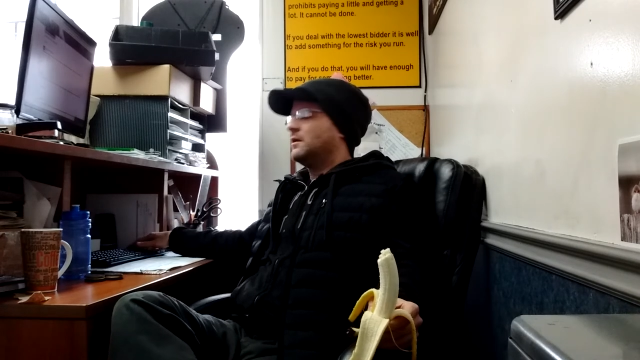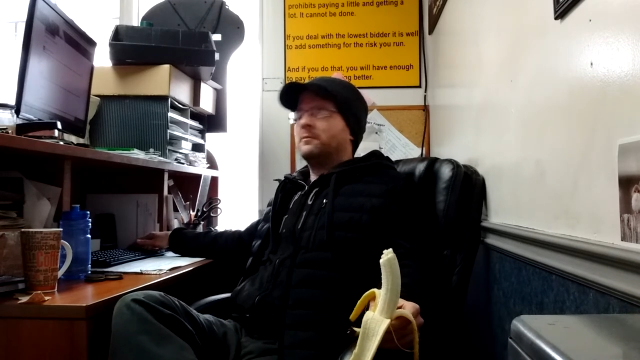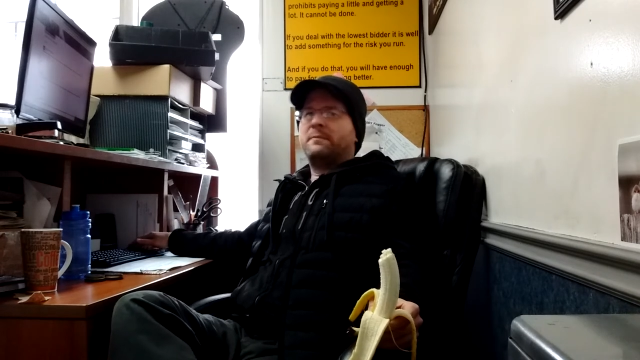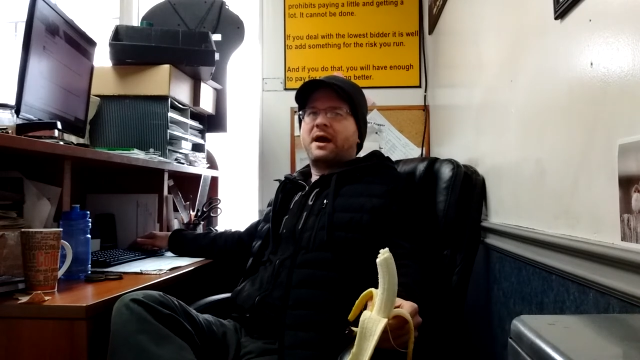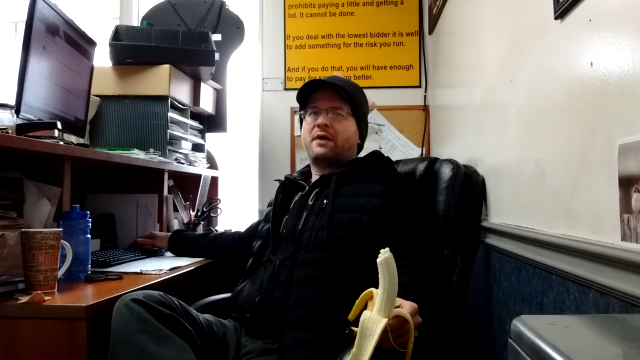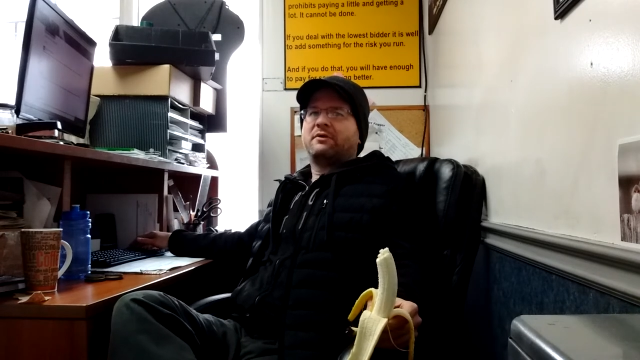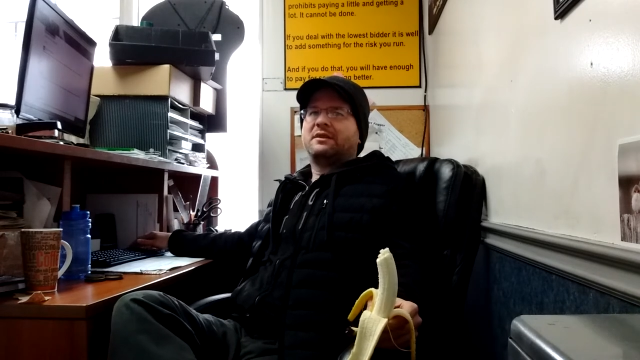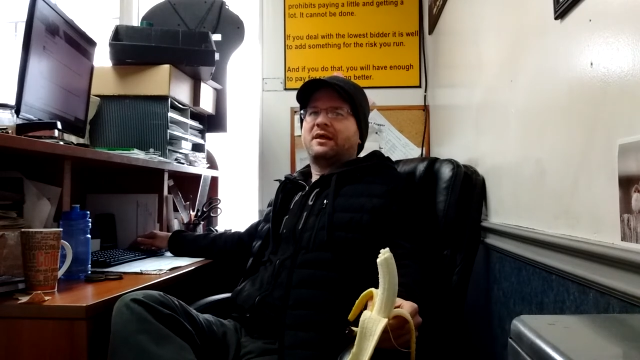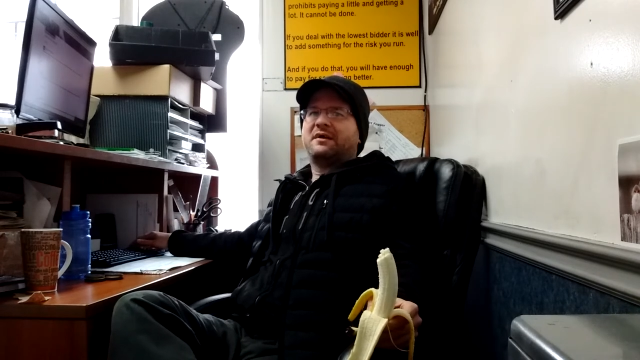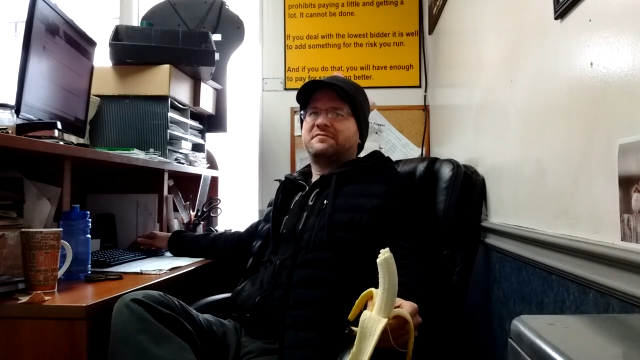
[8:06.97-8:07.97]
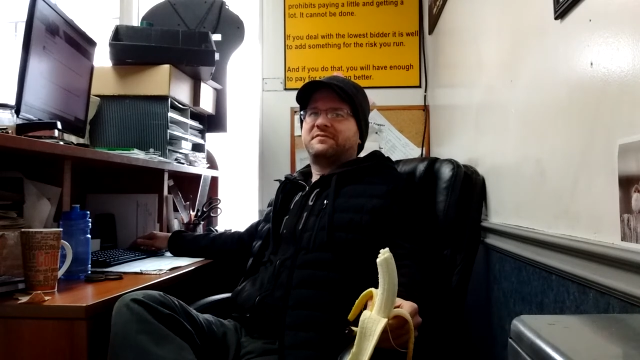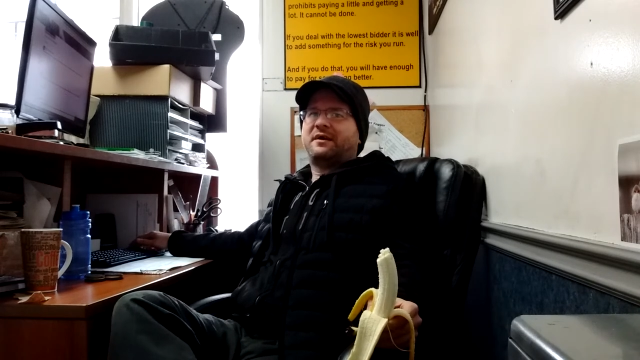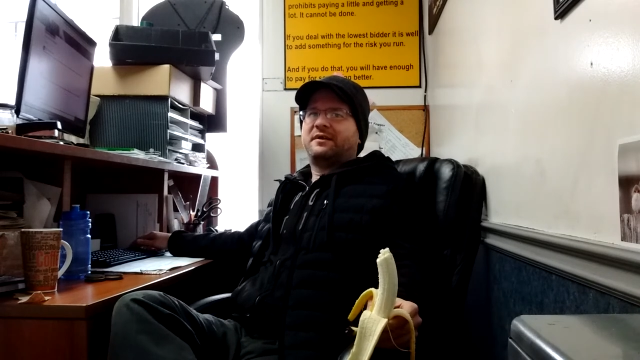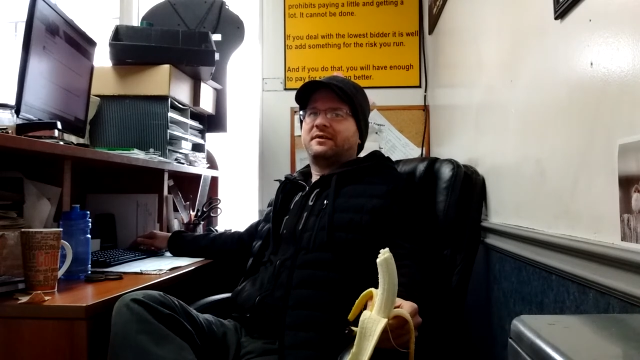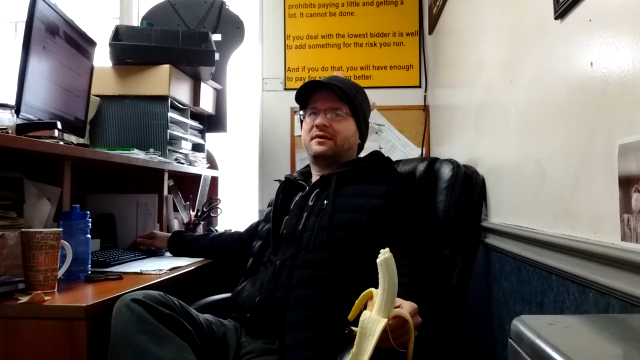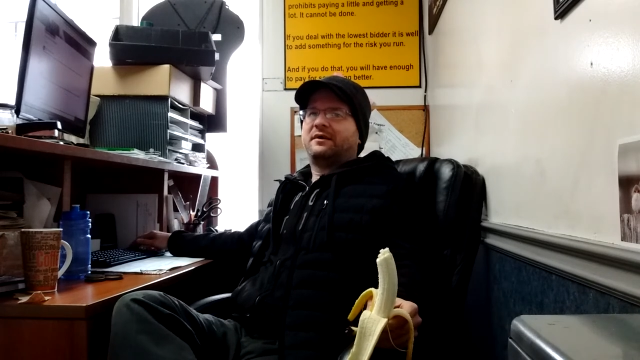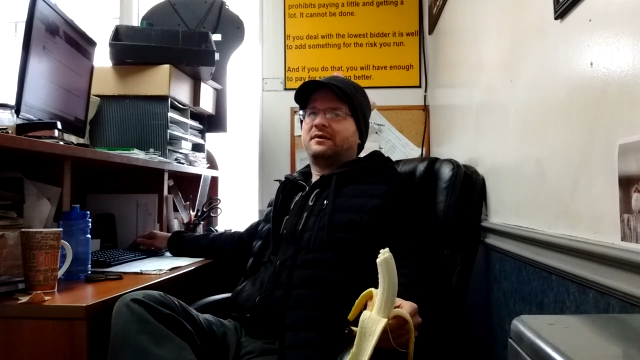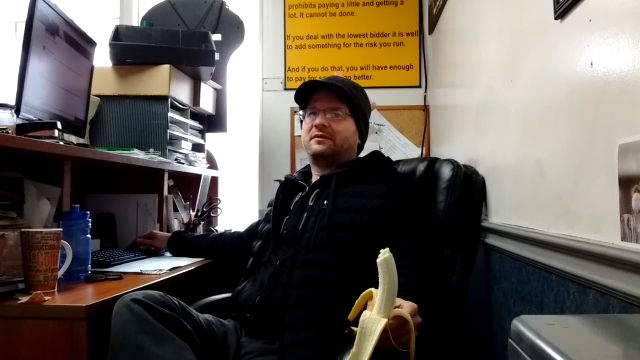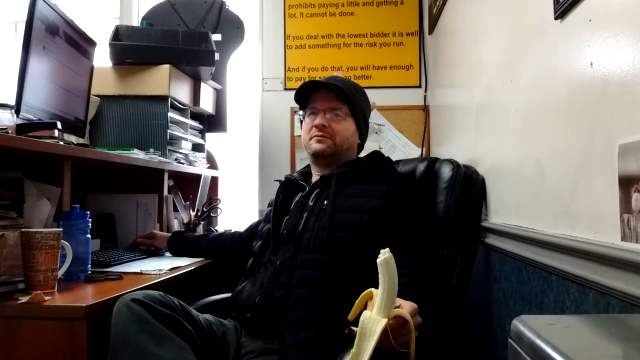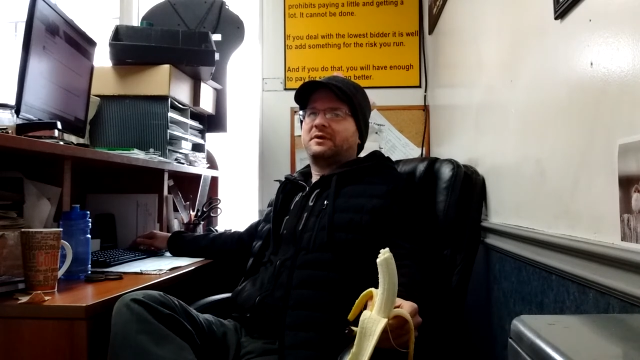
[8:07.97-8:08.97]
battery life on
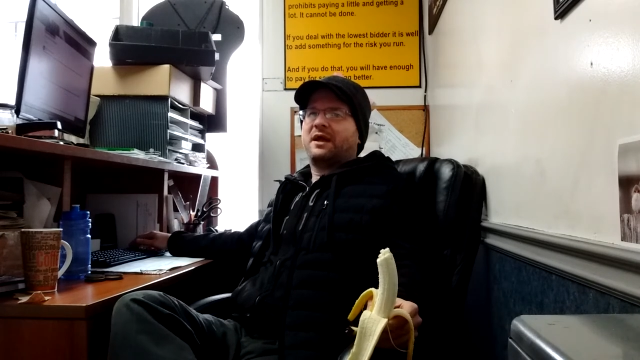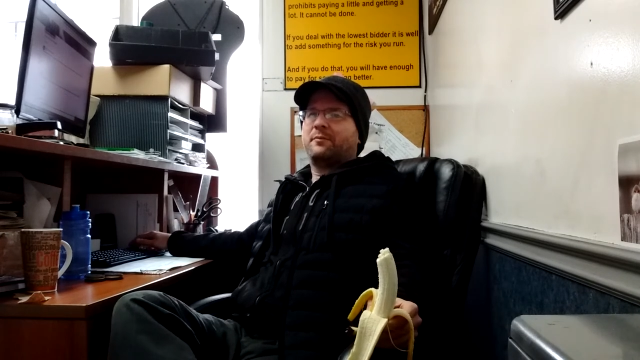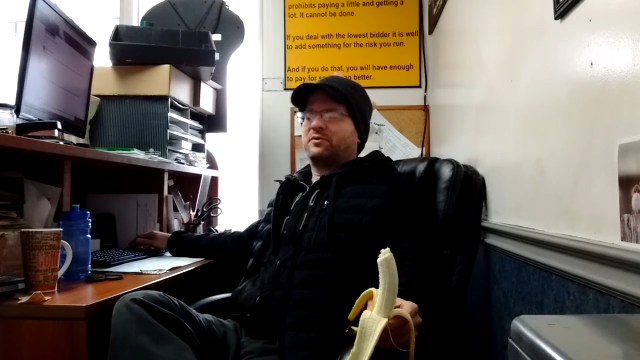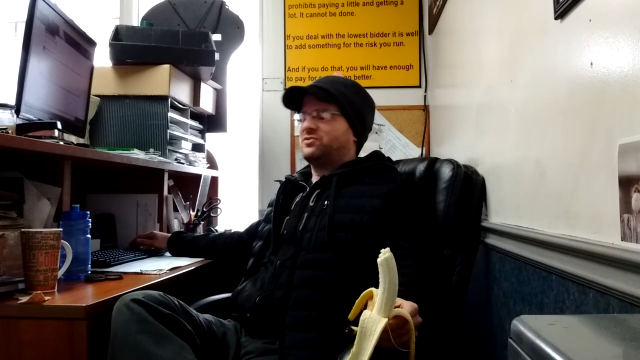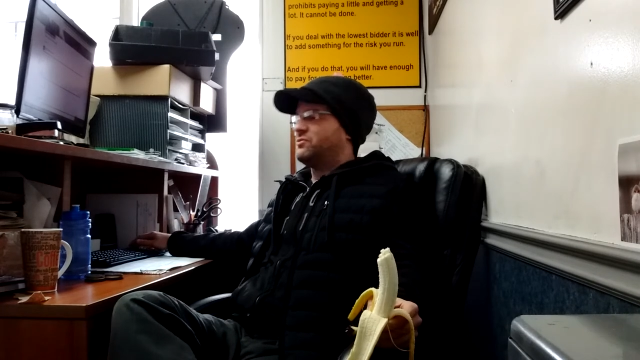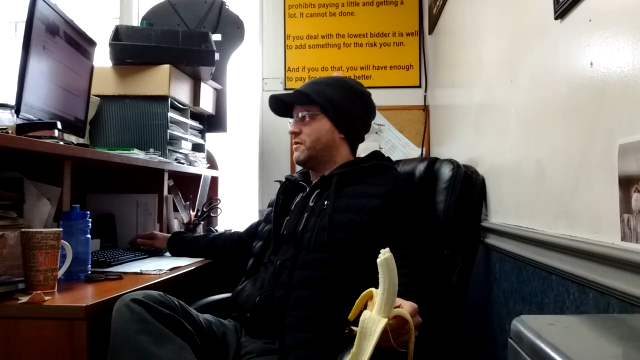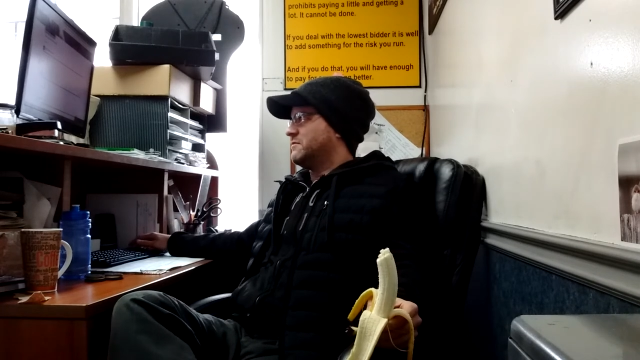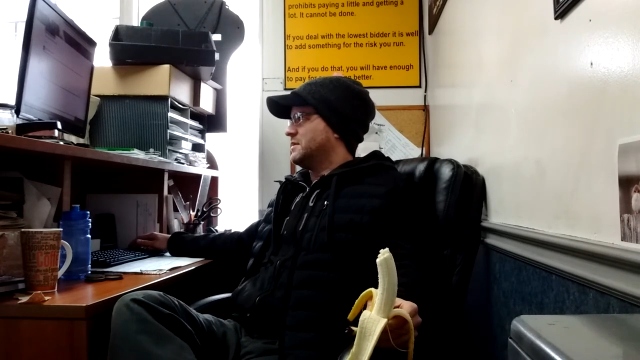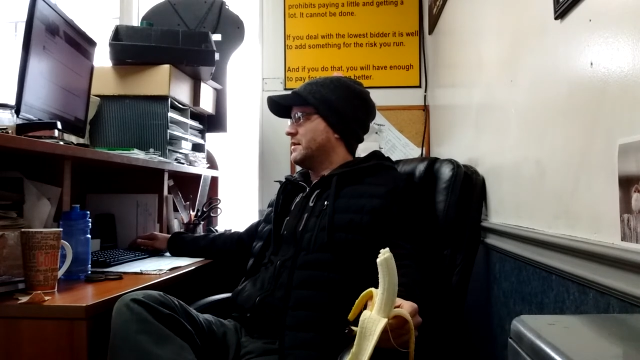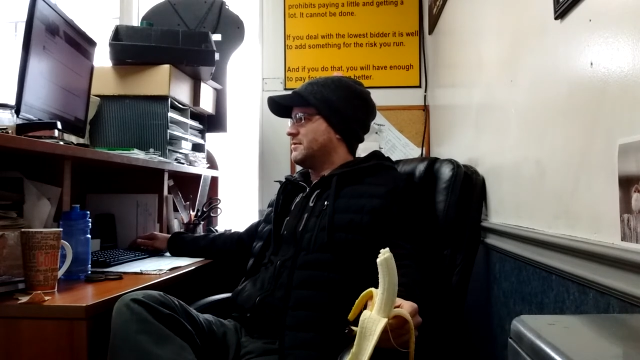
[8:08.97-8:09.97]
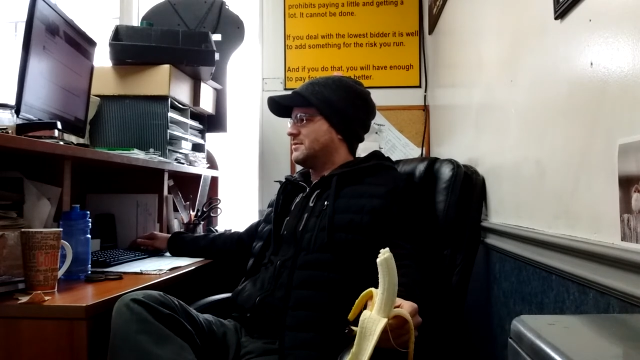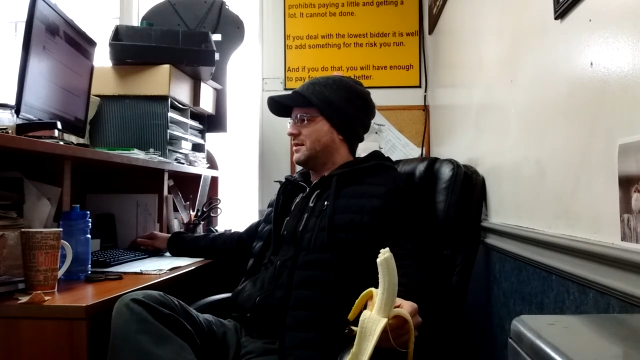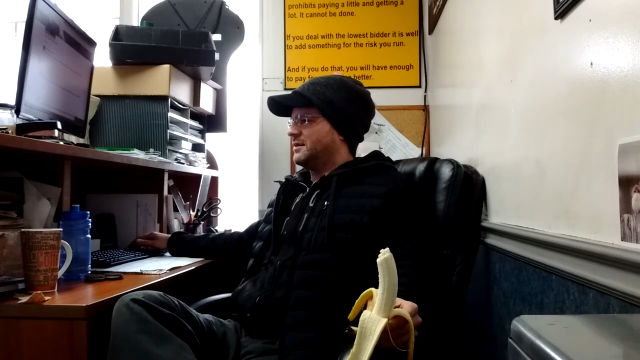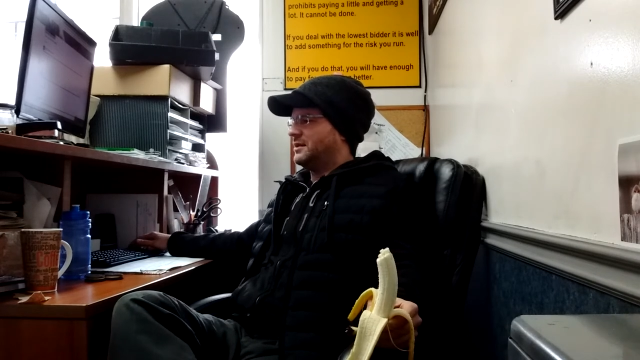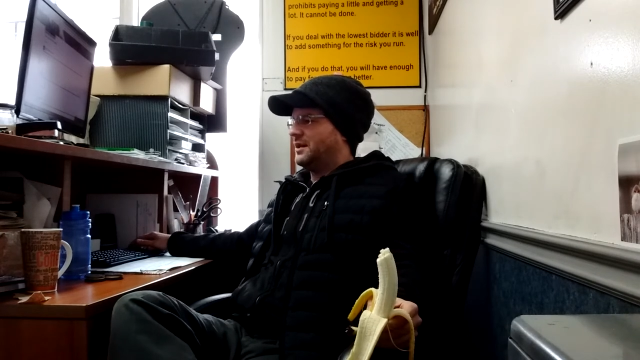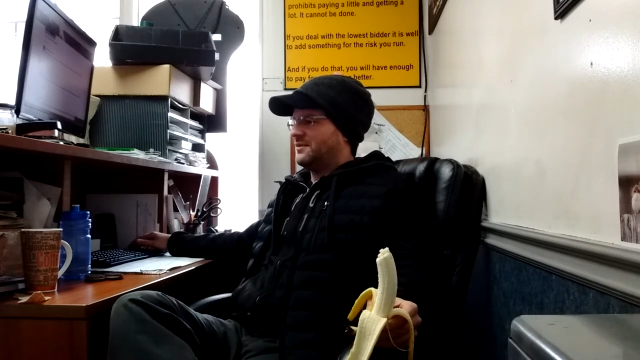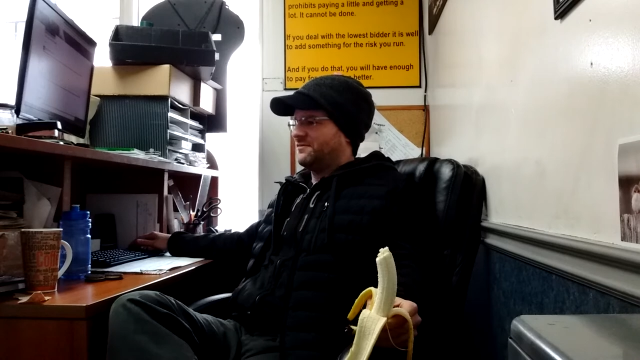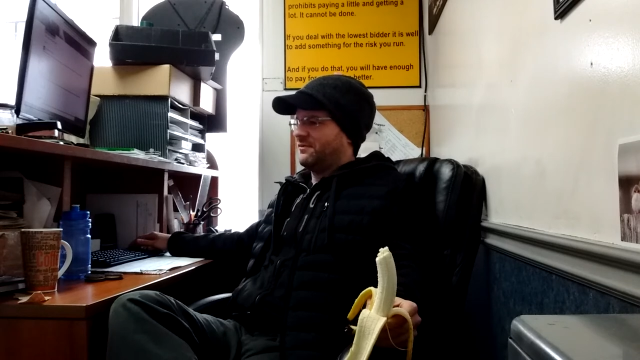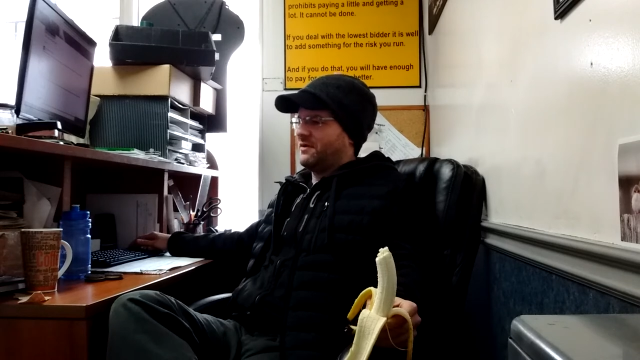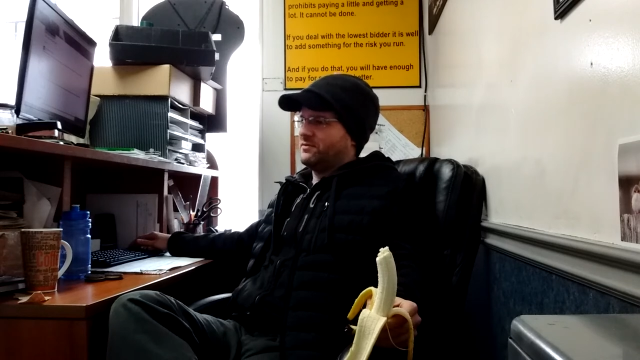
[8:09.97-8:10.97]
camera 2 over there is not going to last
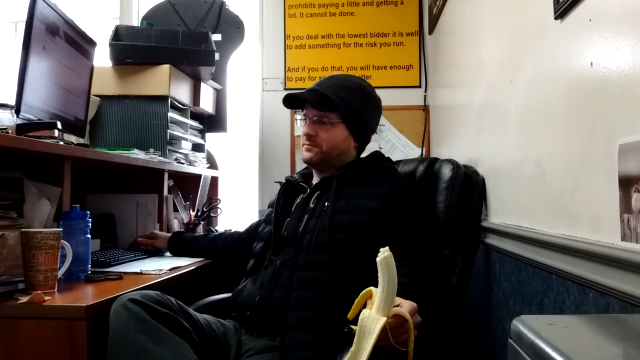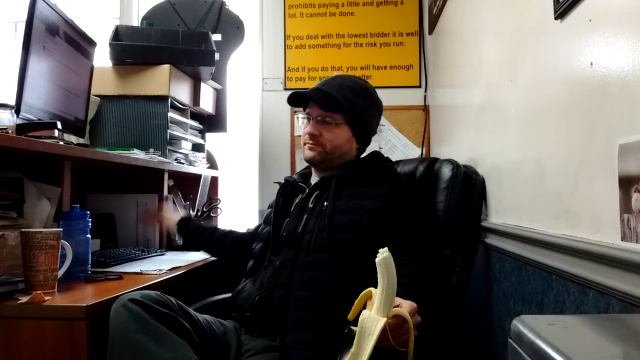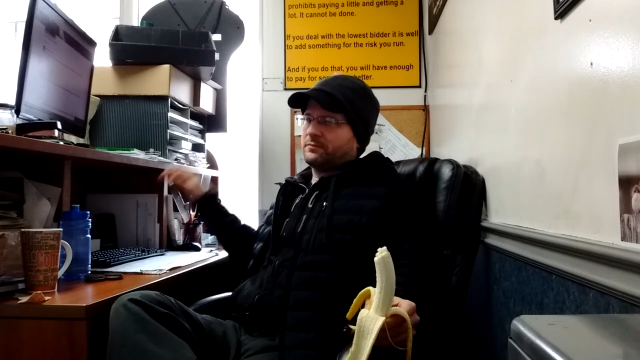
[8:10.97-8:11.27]
forever.